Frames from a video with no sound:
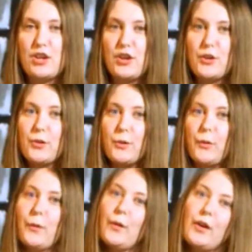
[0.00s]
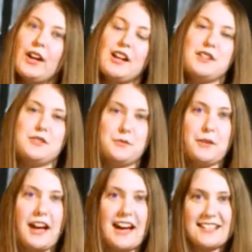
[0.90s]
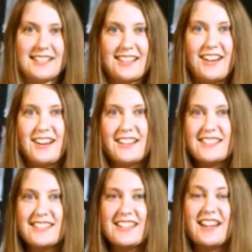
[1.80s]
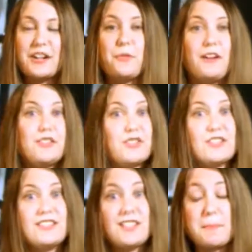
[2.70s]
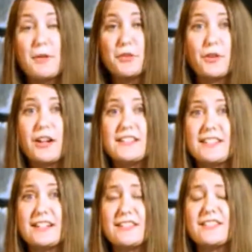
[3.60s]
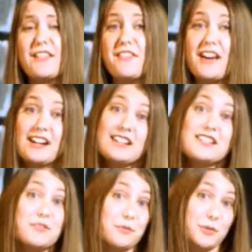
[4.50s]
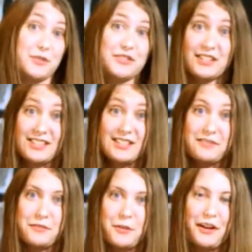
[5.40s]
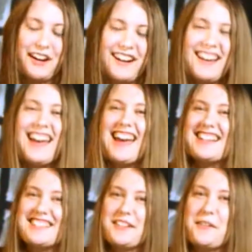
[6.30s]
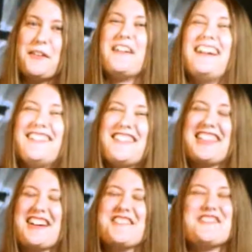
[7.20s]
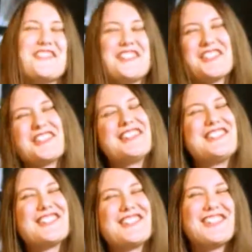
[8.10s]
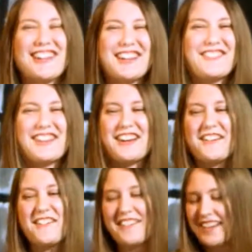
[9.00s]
you to ask us questions about the craziness that is Rule 64. So, without further ado, here we go.